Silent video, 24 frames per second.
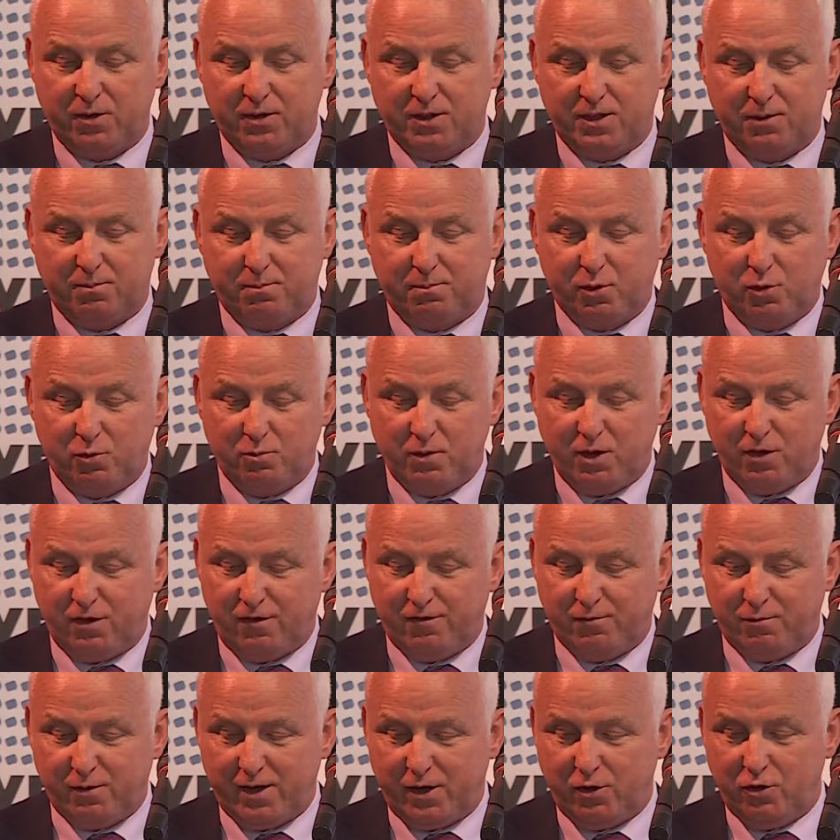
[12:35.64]
to pull me
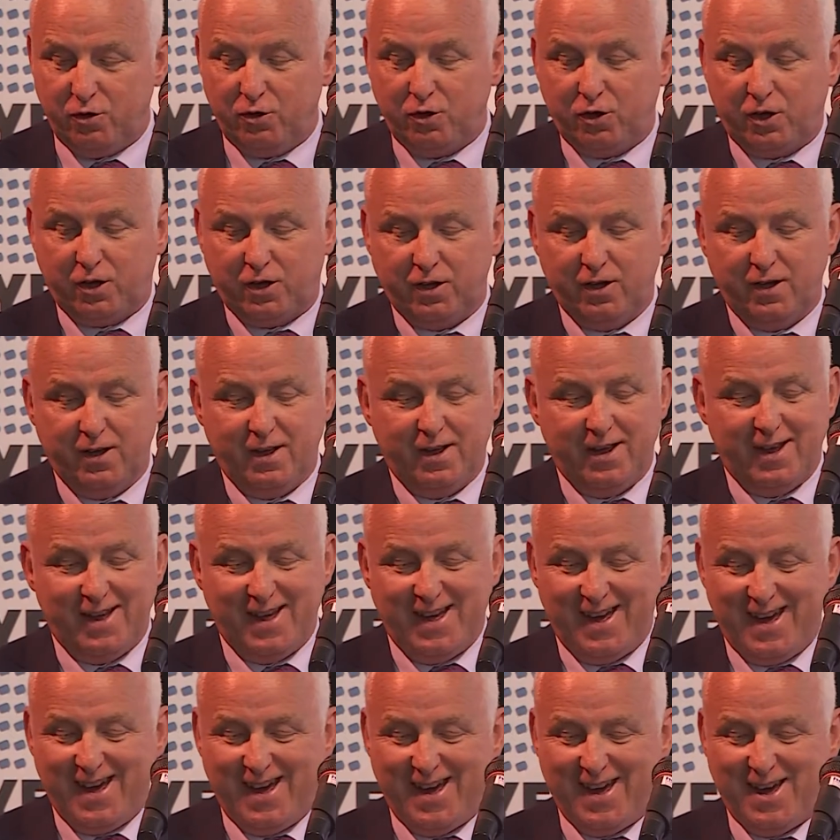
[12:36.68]
off with a hook
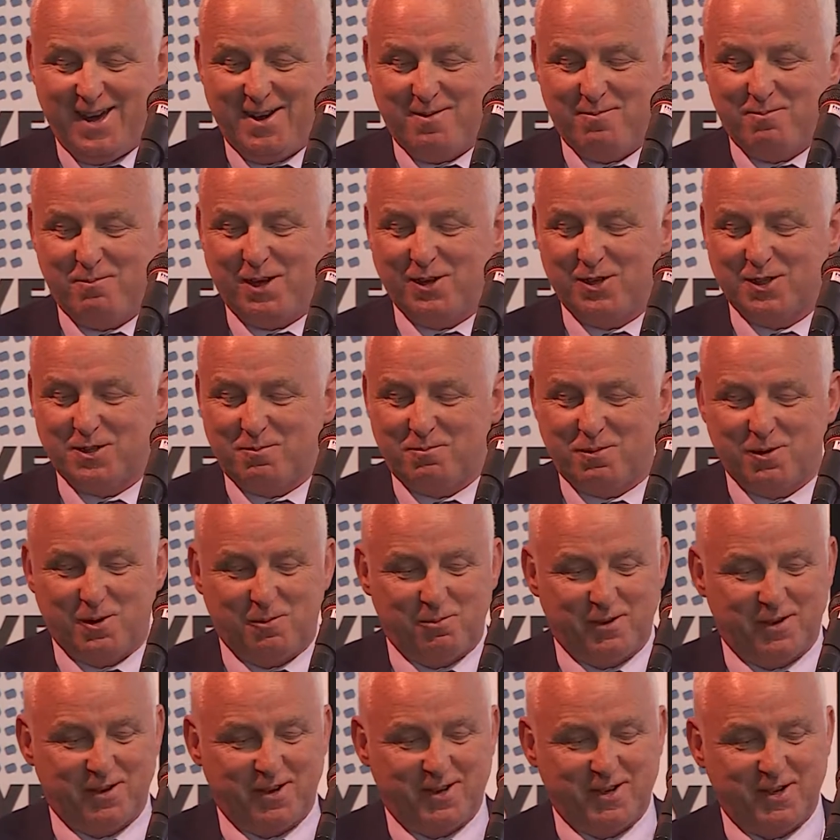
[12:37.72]
because I'm
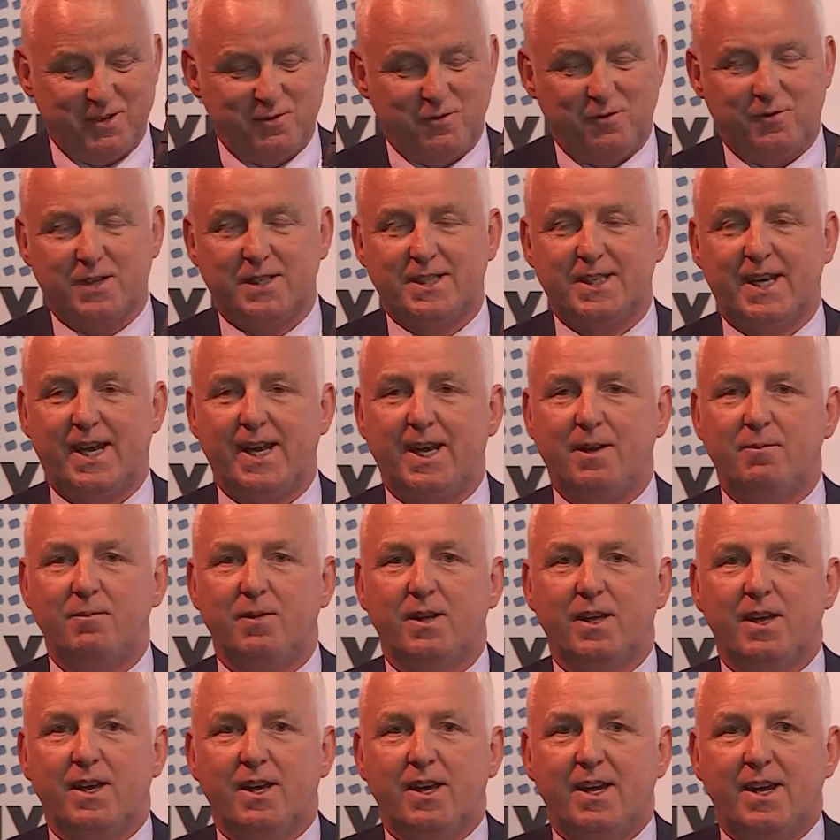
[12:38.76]
probably running over time.
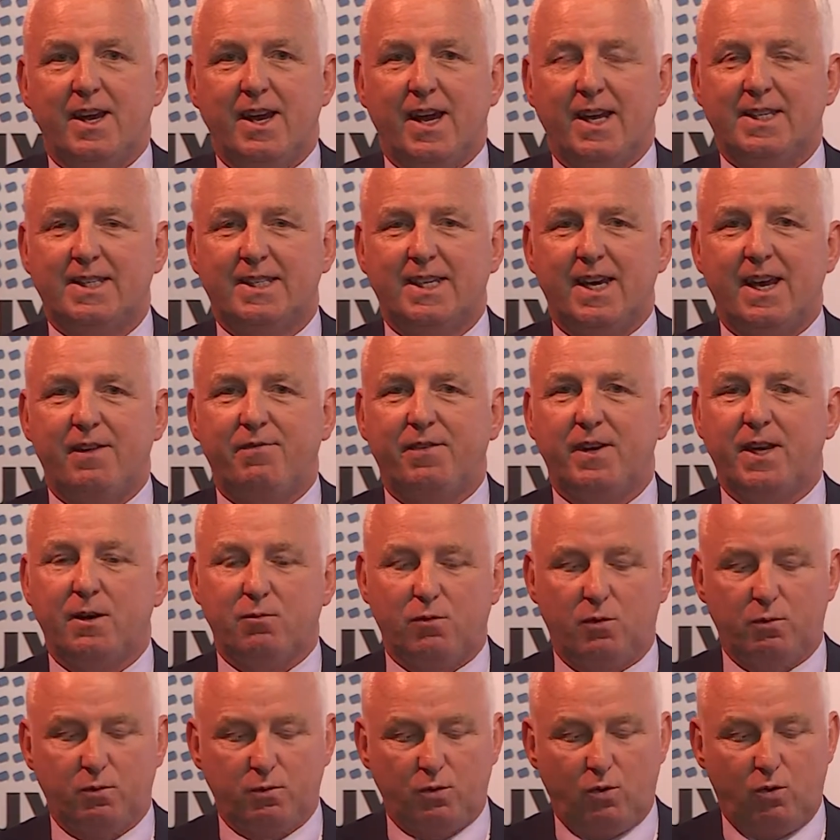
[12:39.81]
And Stephanie
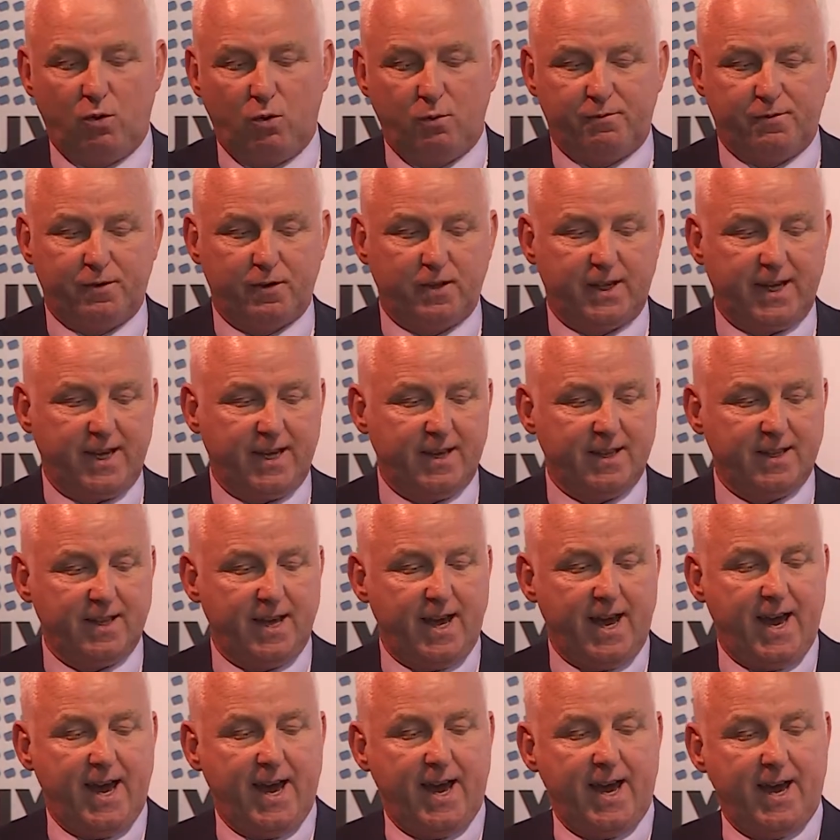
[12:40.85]
will hopefully
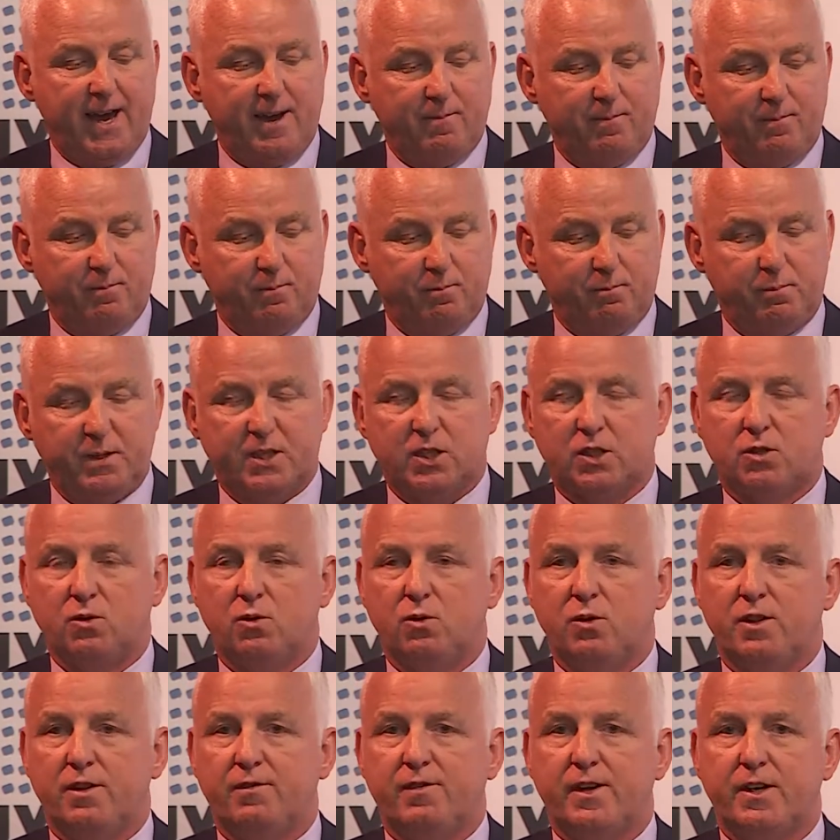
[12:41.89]
bestow
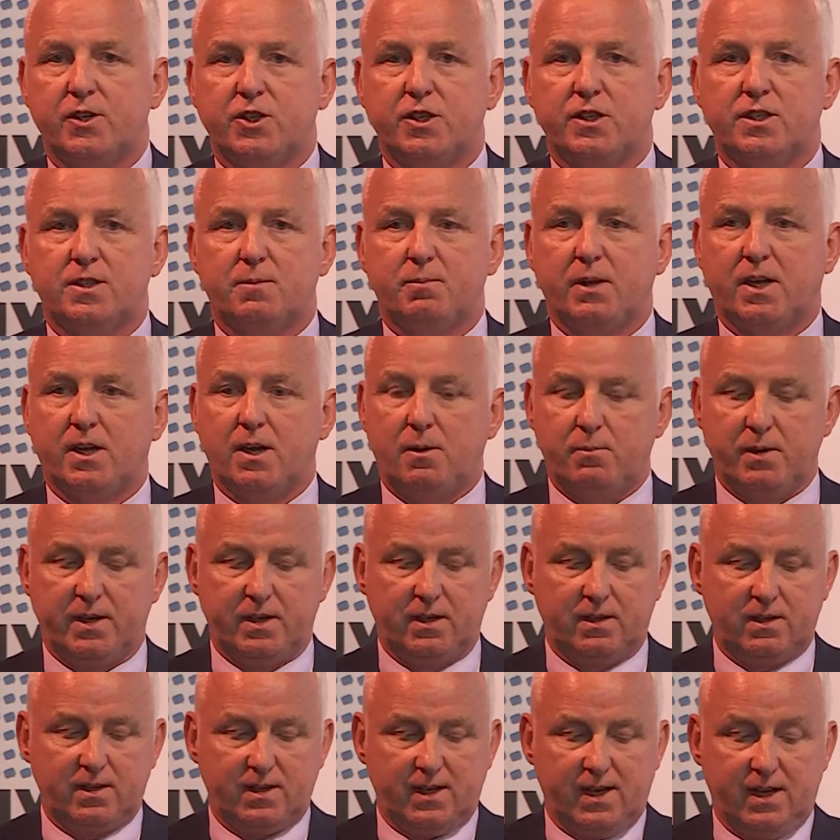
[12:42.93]
the virtues of becoming
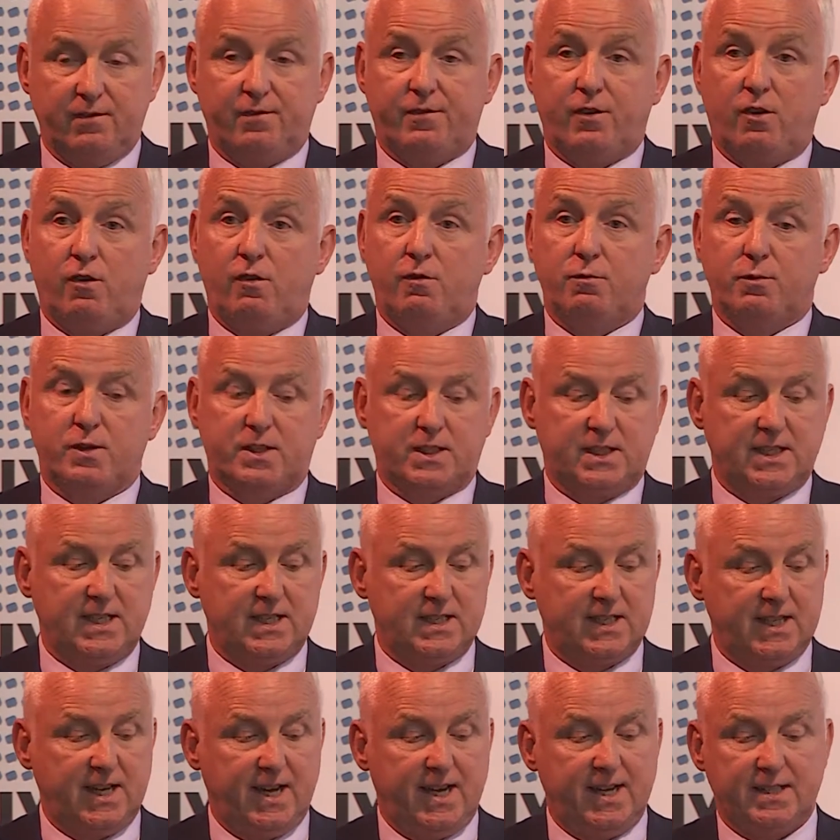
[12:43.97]
involved with
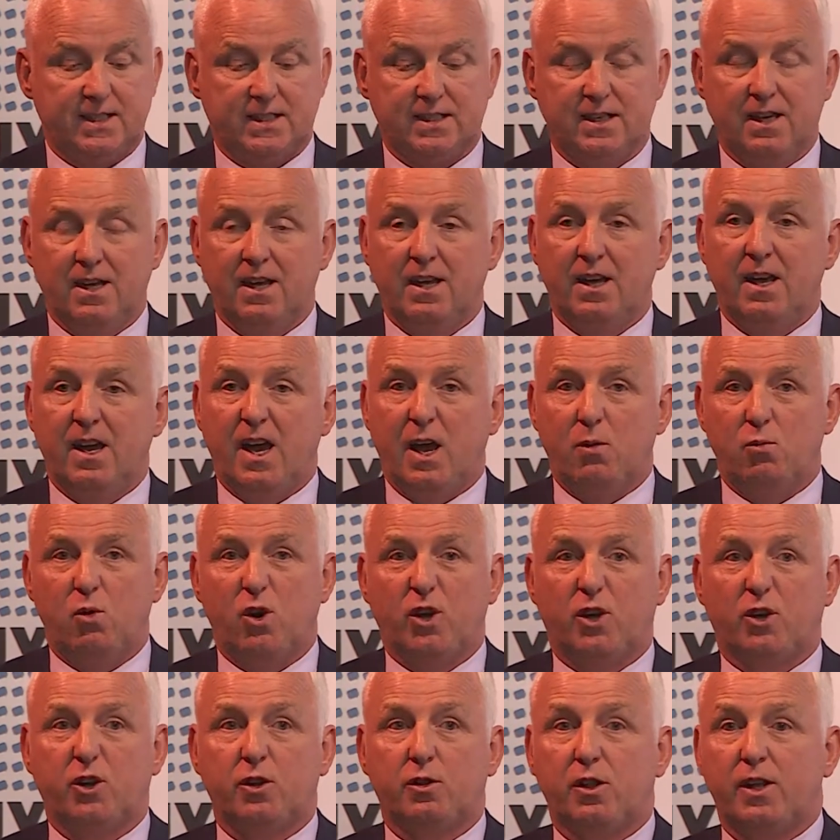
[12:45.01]
CCS and what
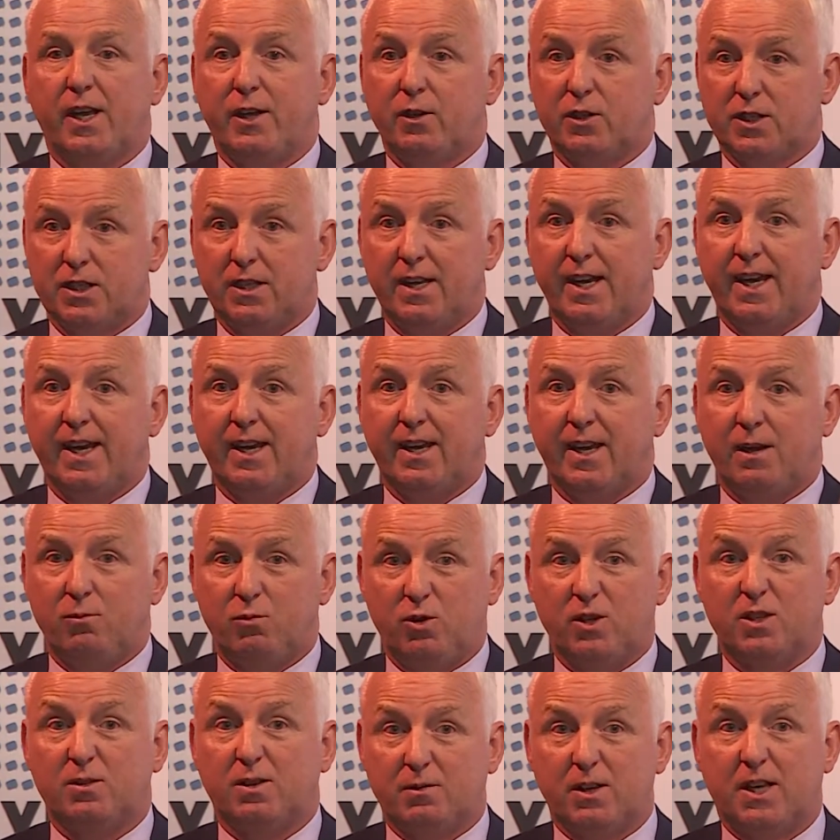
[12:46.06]
good looks like and what
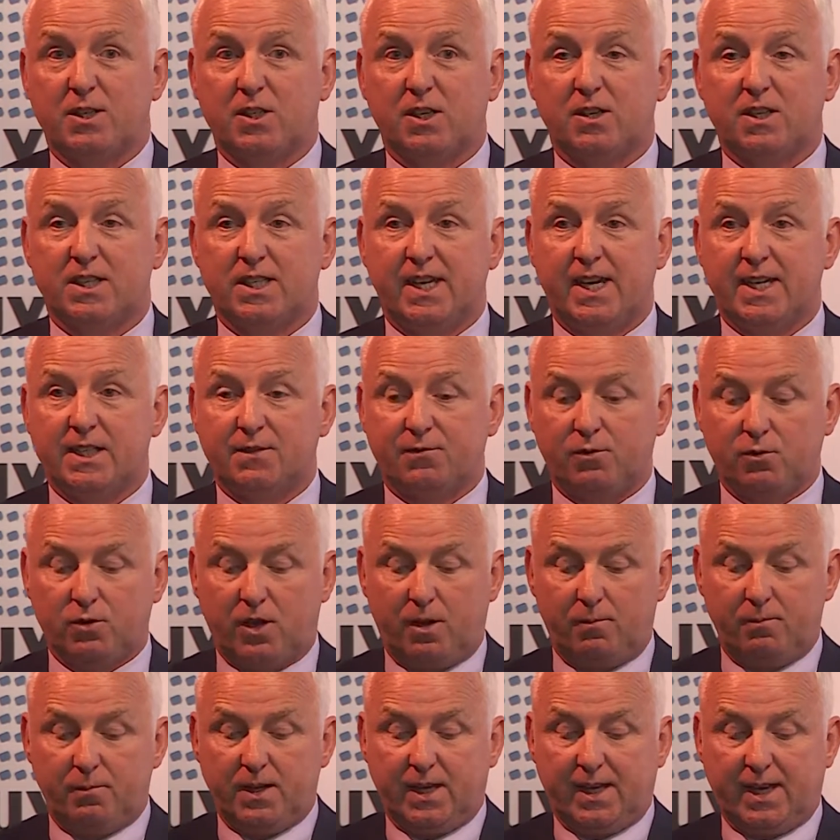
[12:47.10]
a successful
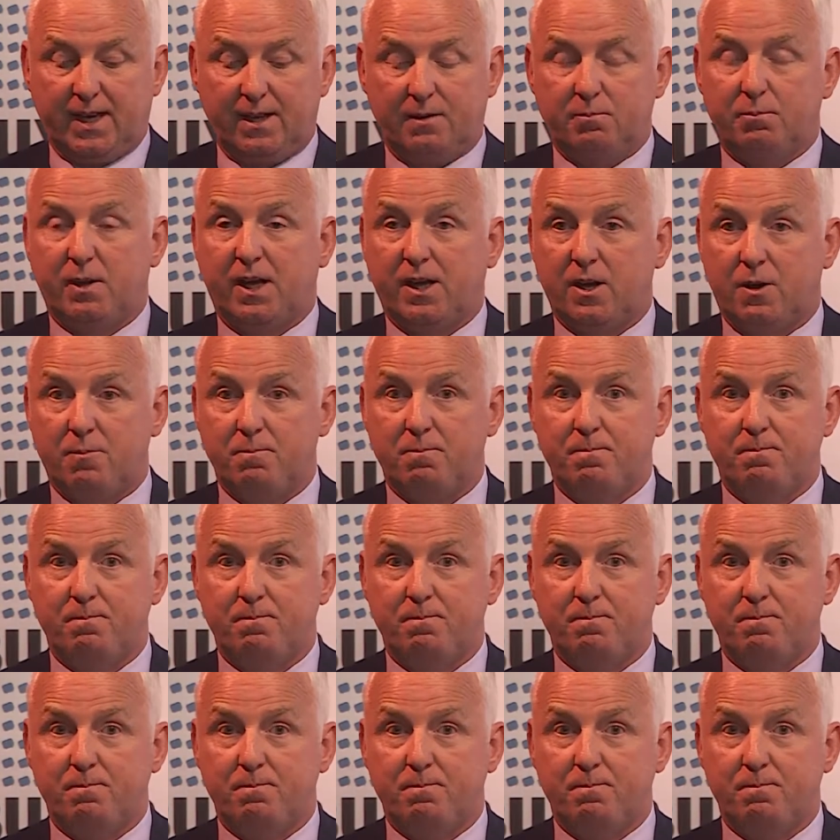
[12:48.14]
company can become.